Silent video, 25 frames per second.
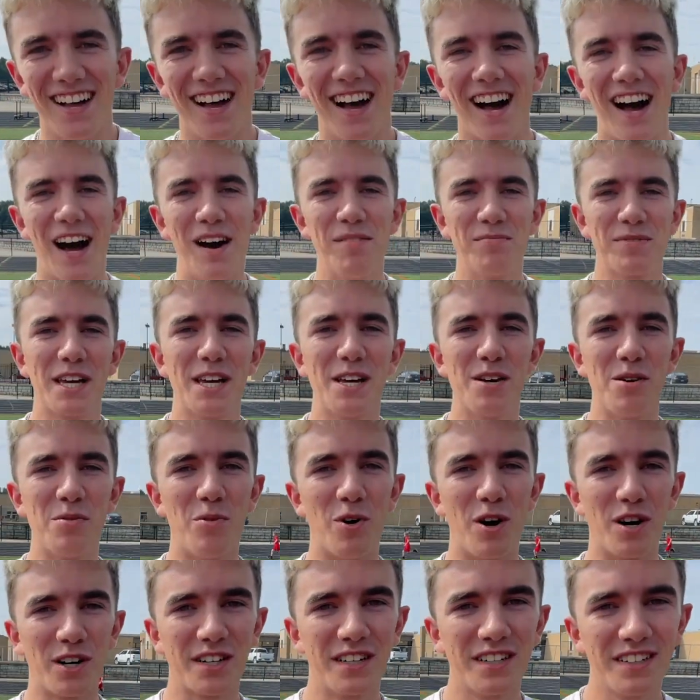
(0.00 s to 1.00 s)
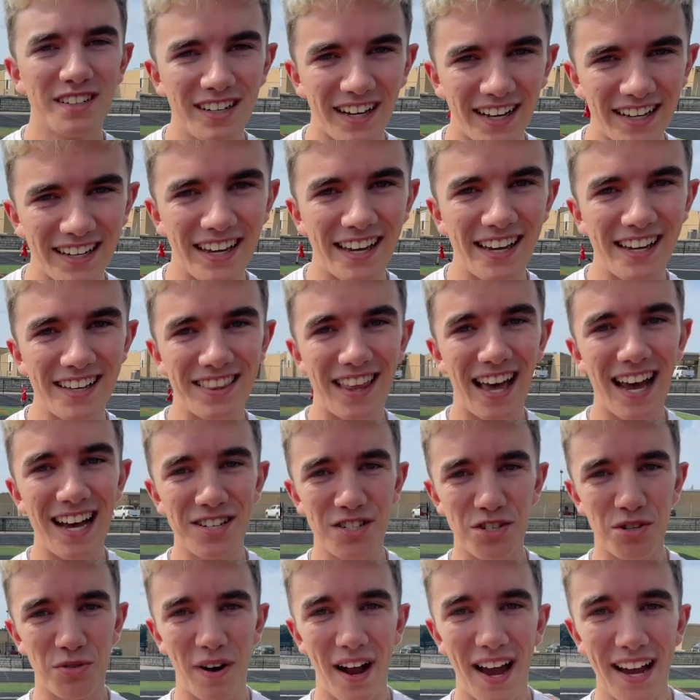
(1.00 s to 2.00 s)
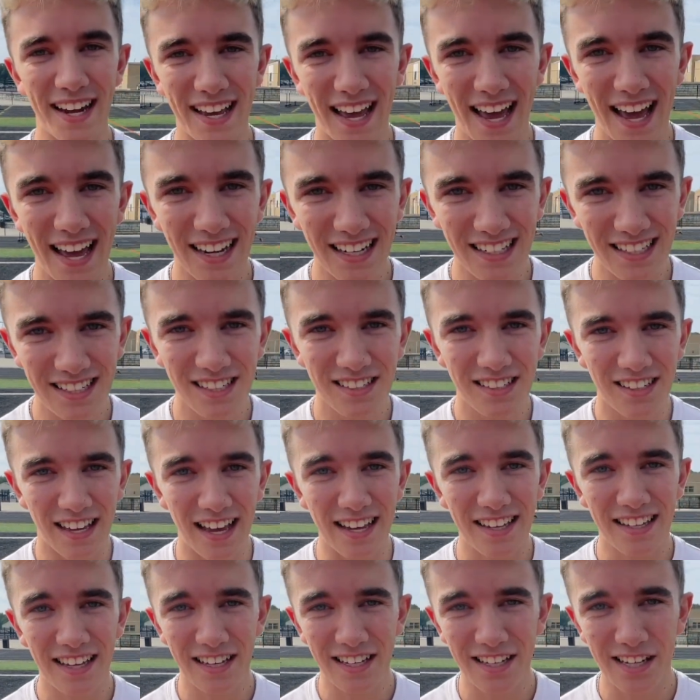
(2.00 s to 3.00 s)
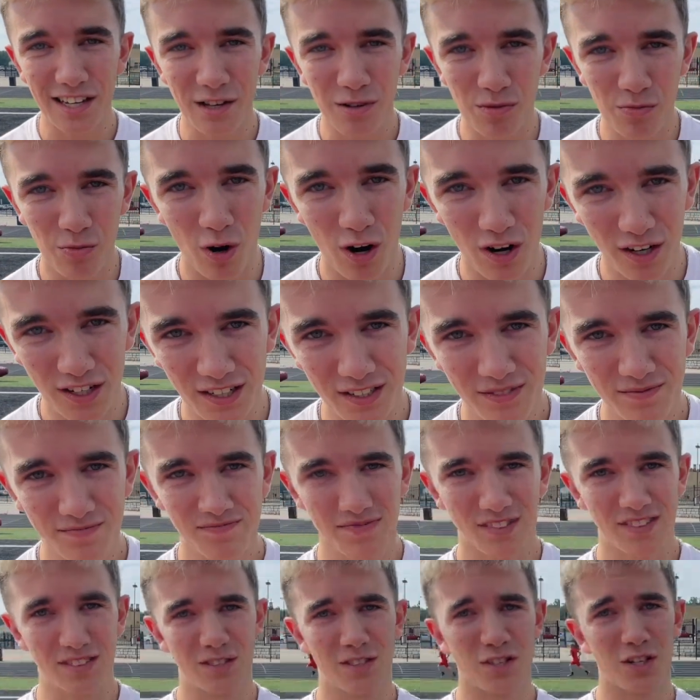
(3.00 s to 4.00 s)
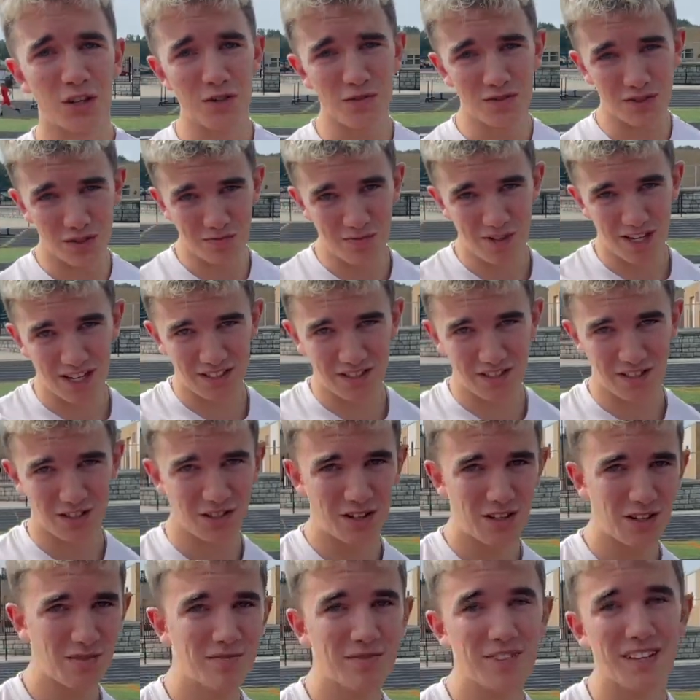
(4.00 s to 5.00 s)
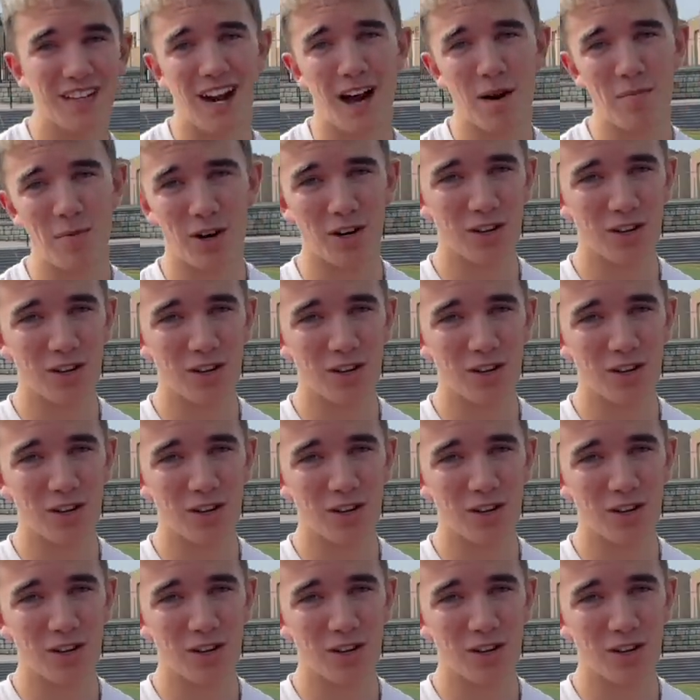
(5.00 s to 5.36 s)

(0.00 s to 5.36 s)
I'm Caleb Walker, aka That Track Addict, aka Caleb Walker. Sure, you see me on Instagram, and I'm a